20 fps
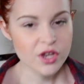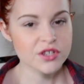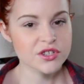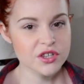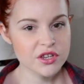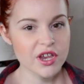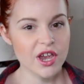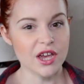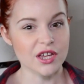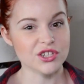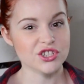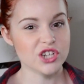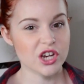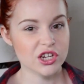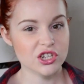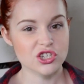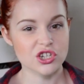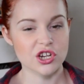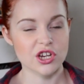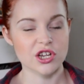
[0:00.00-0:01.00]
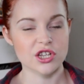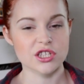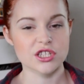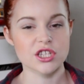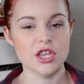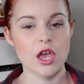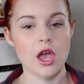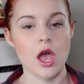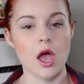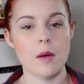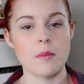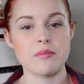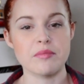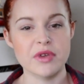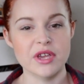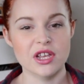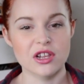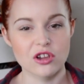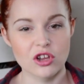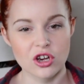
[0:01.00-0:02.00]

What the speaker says: So yeah, check shirts. Big